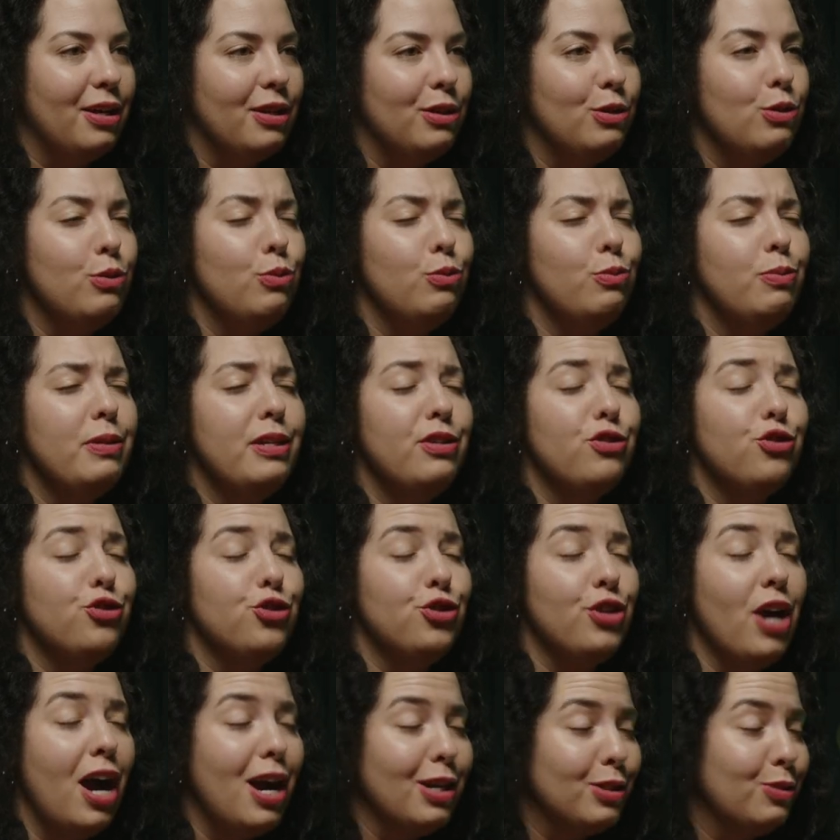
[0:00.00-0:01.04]
you'd be
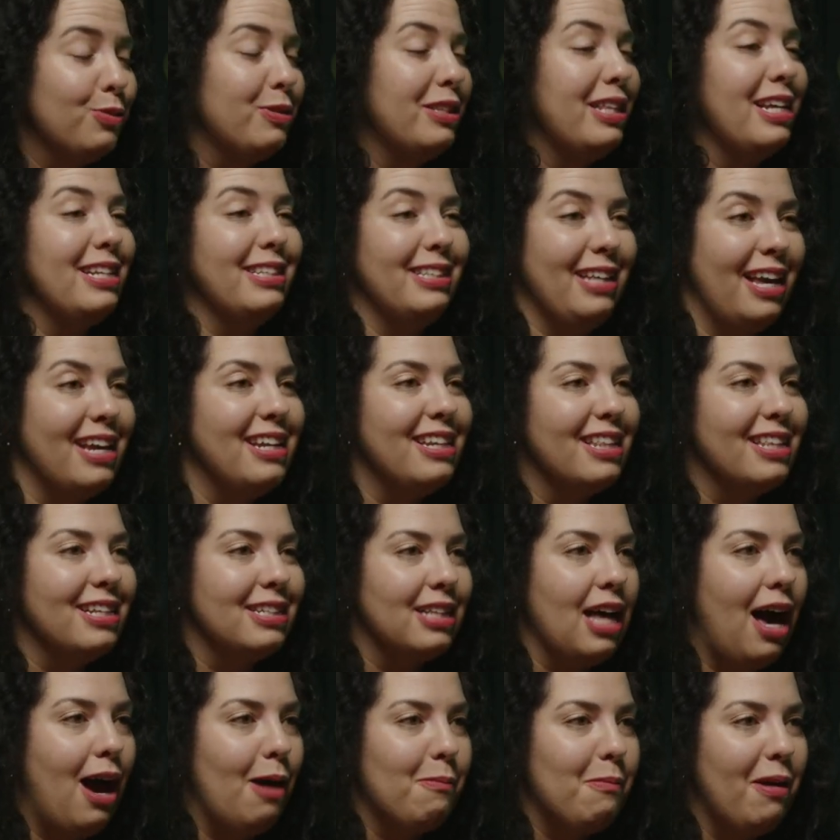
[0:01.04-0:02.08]
shocked what they say into these
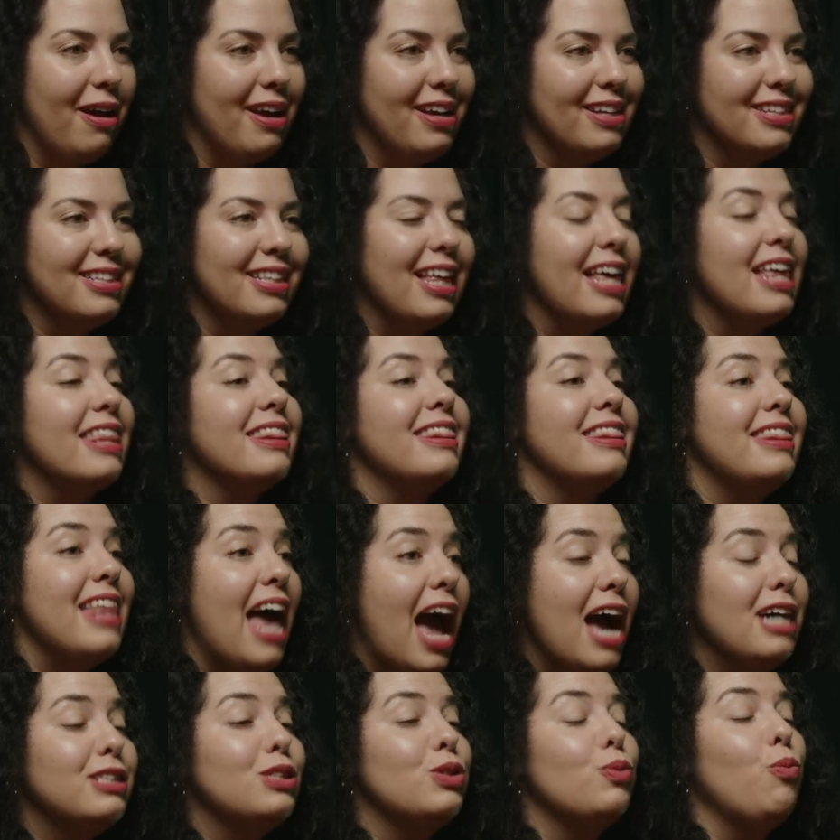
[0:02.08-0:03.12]
hot mics. Like,
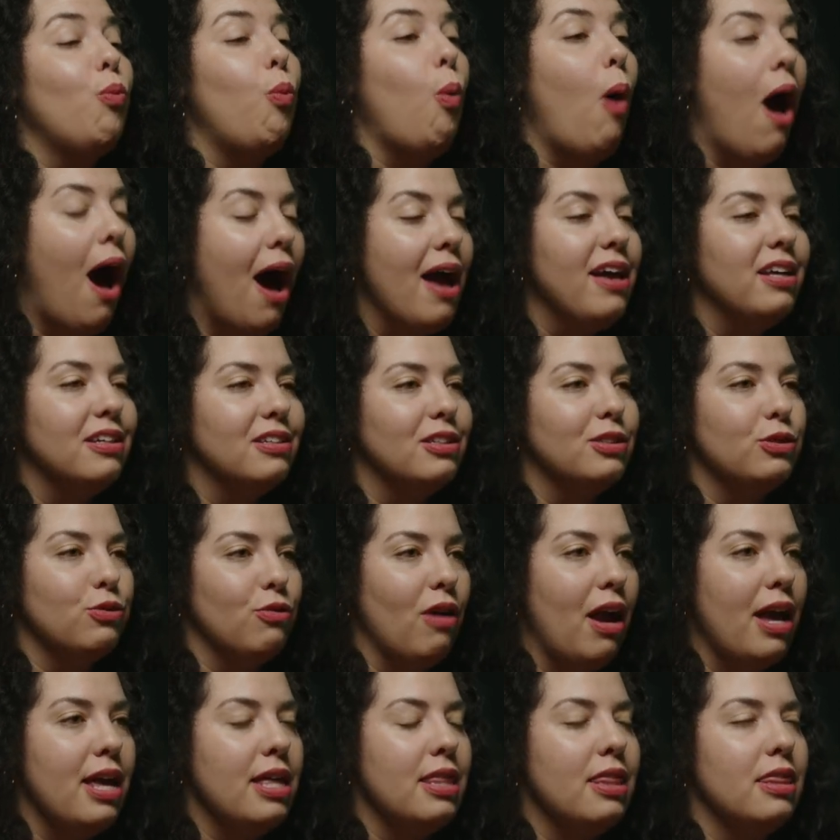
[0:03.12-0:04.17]
that's wild,
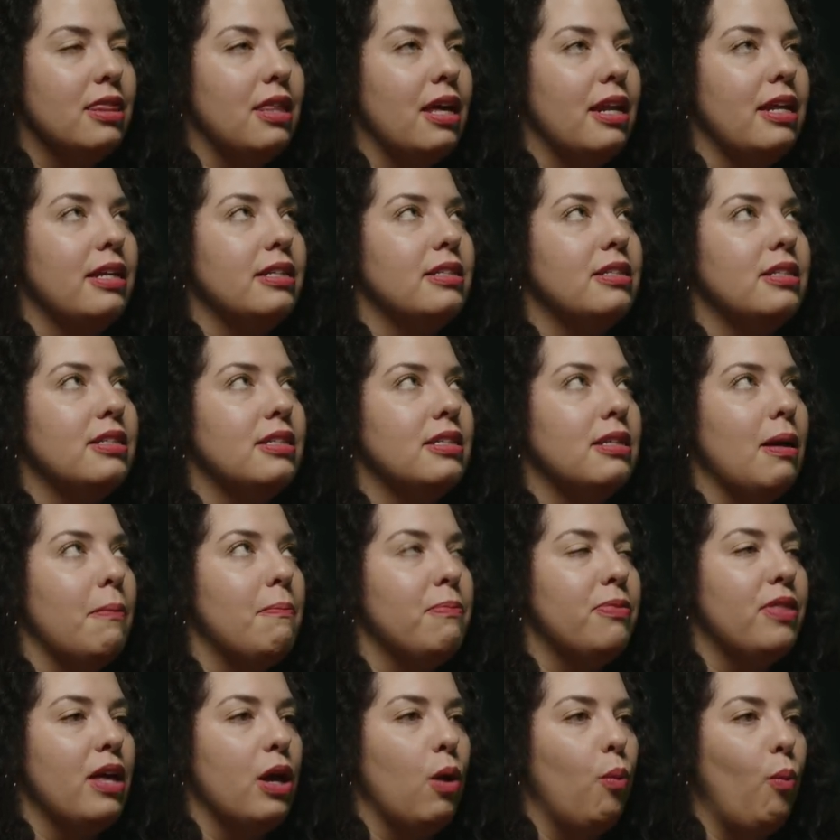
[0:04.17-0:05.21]
right? That it's
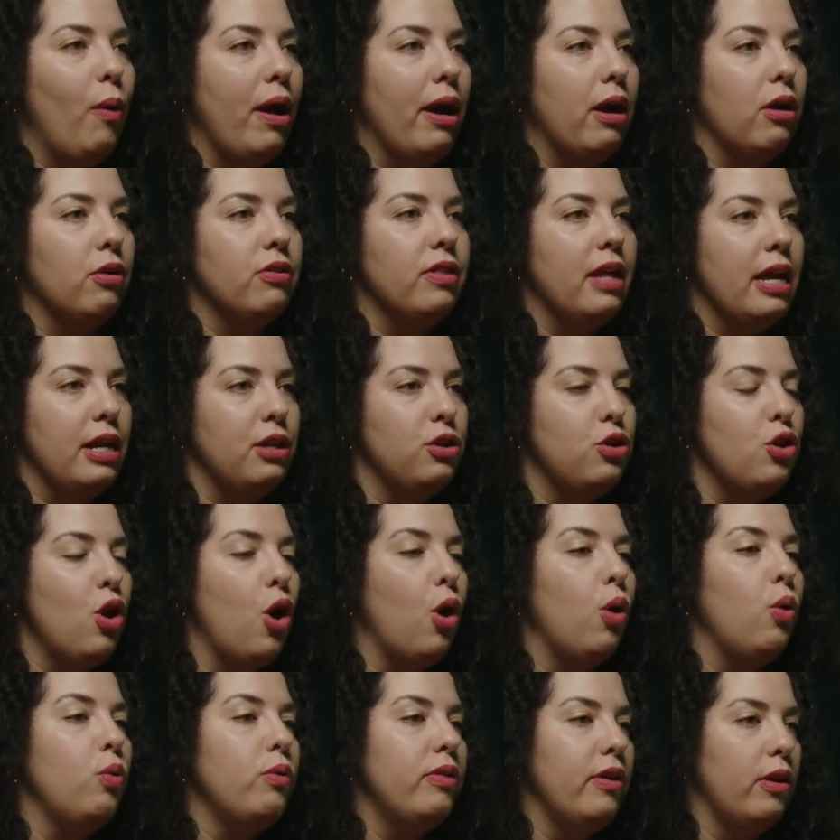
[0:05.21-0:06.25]
something where they
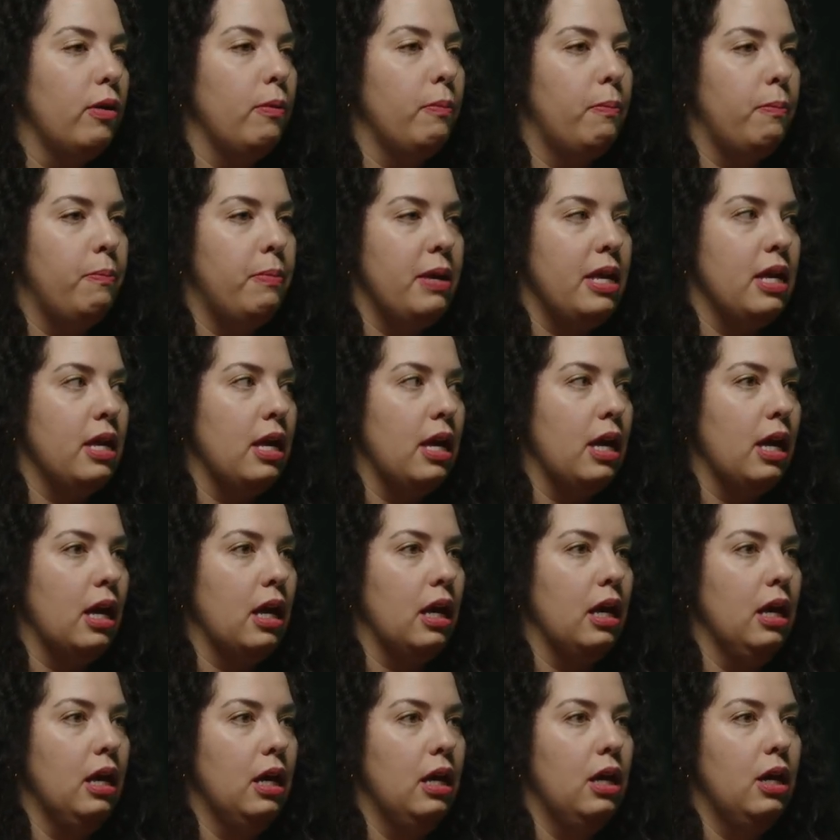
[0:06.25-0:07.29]
know they're
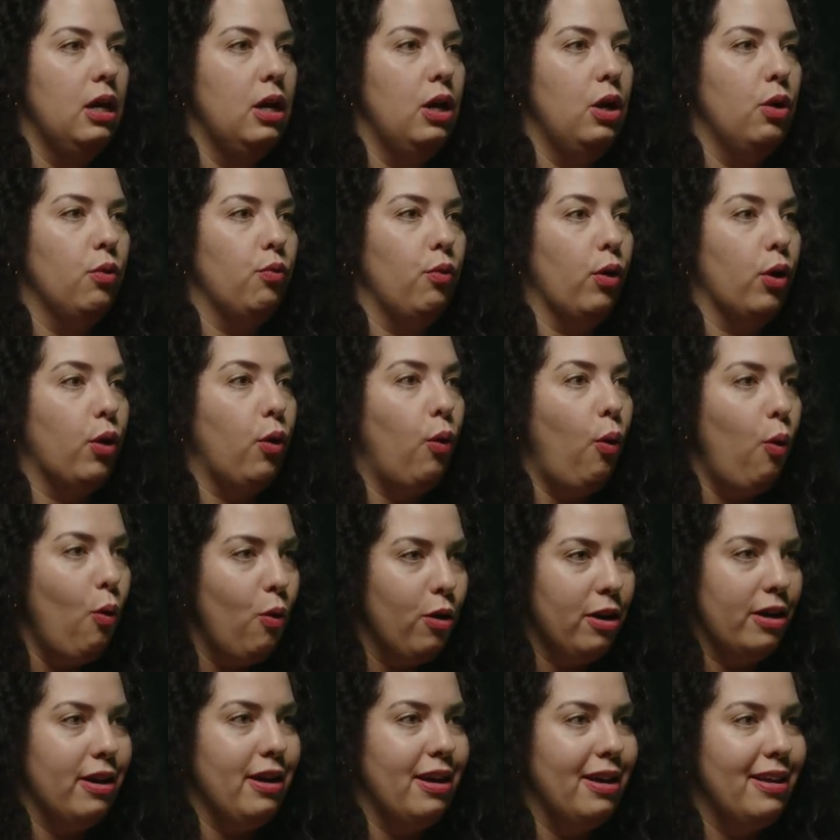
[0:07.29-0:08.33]
being
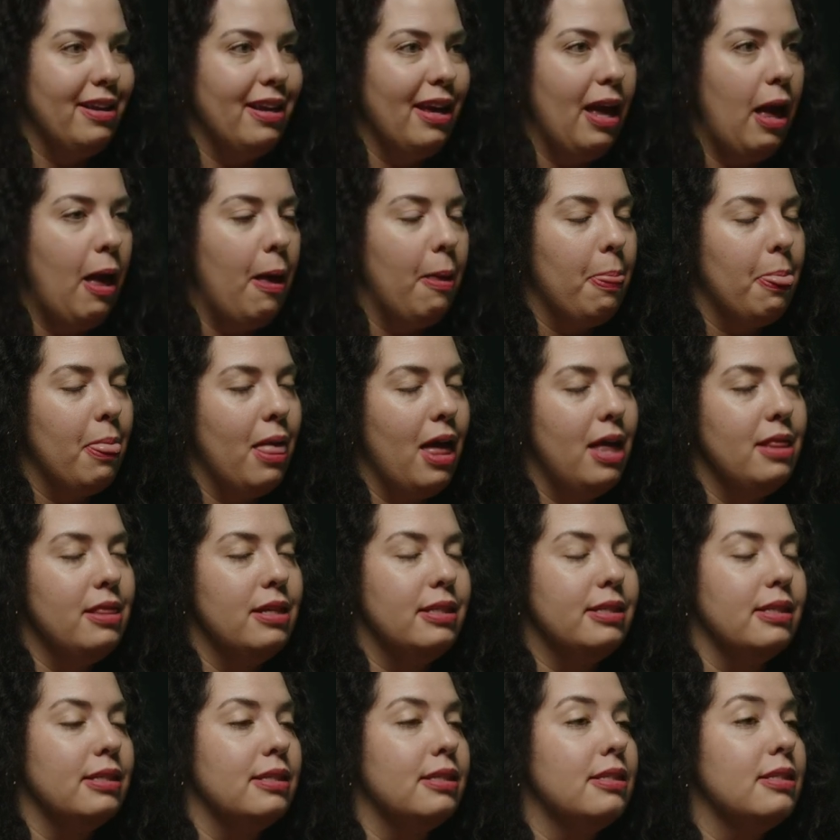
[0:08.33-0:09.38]
recorded, and
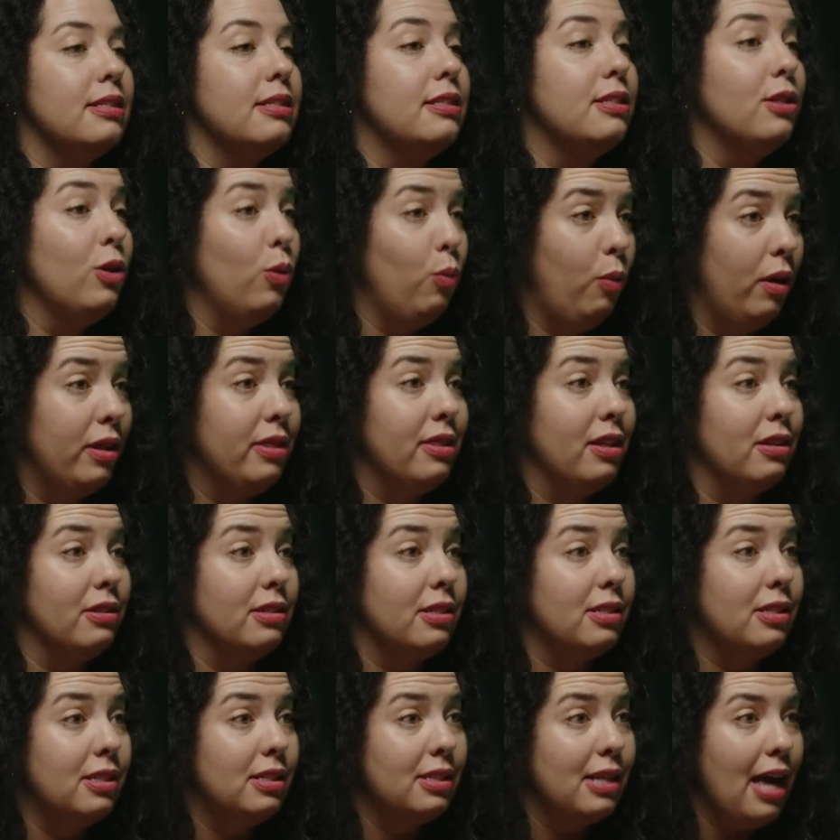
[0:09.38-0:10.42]
this is still what they'll
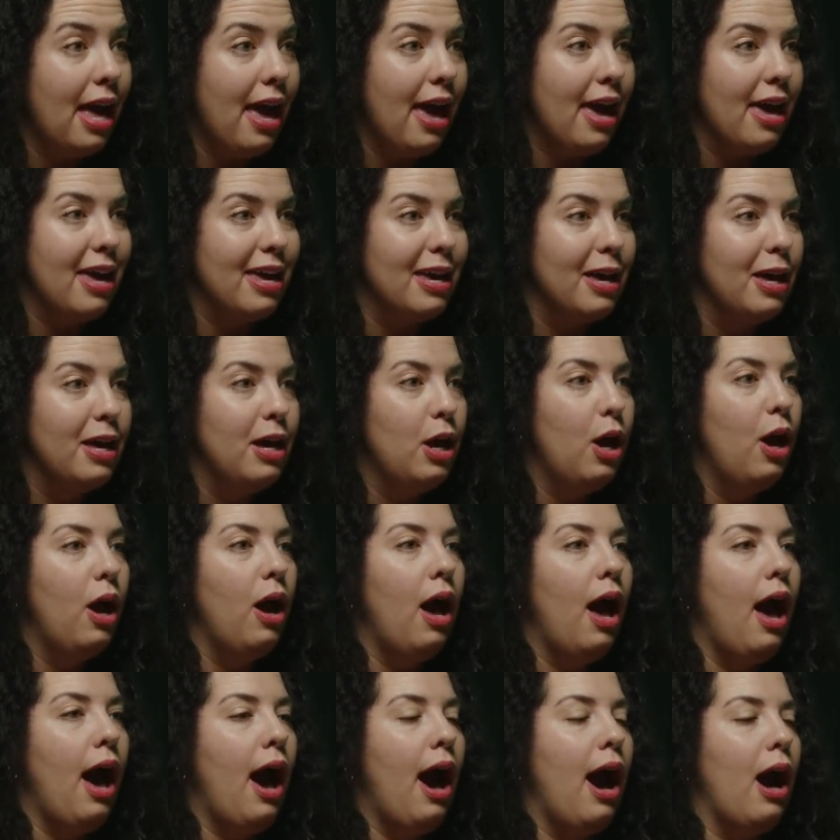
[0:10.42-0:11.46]
say.
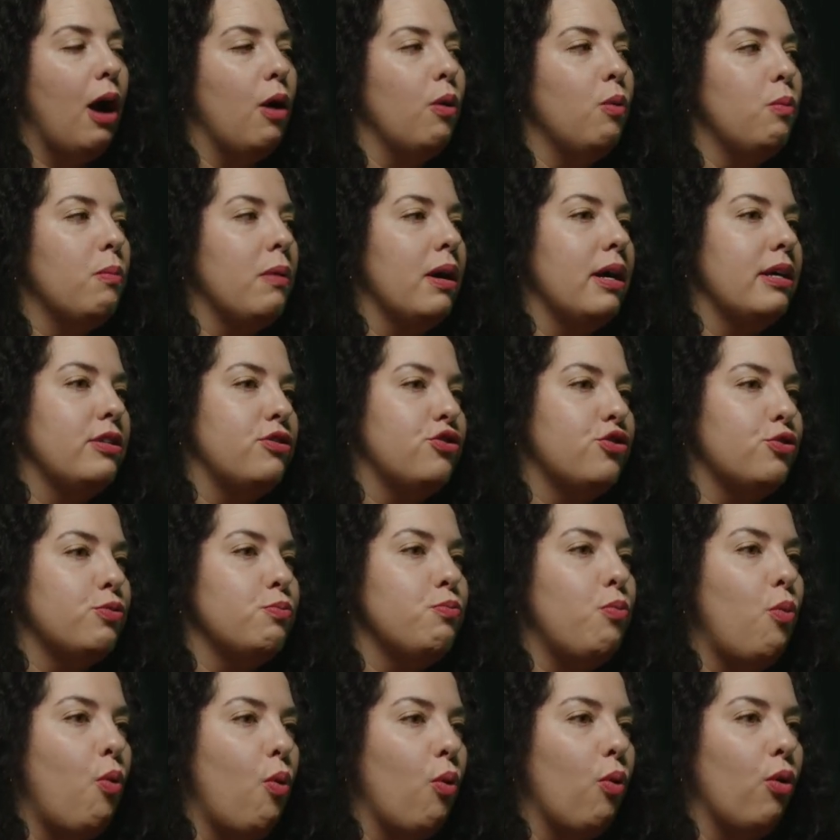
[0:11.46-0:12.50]
How much
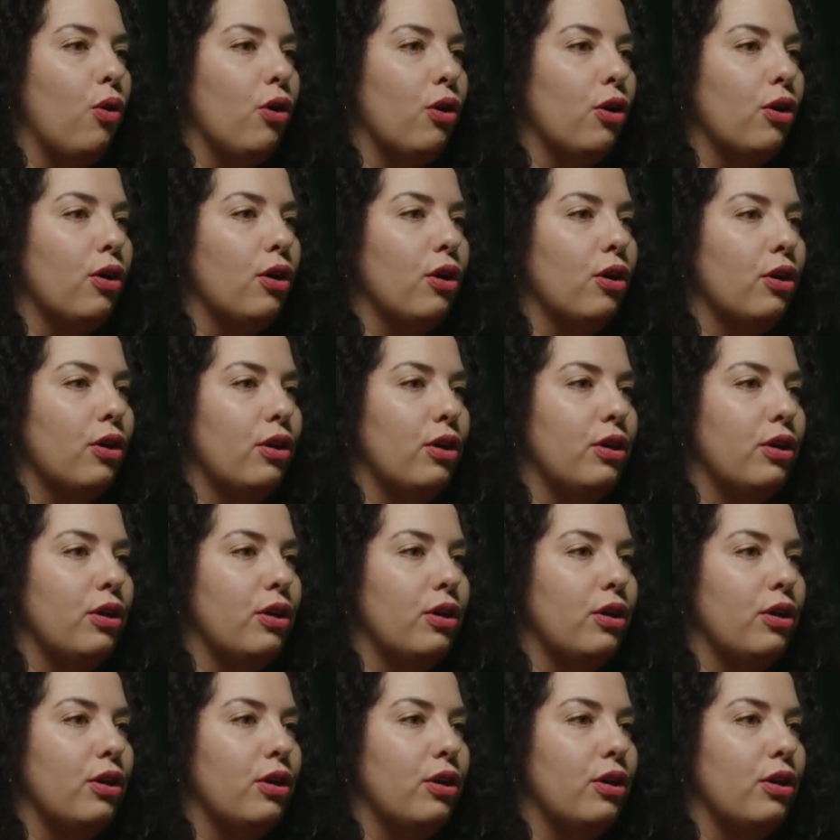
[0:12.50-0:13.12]
more,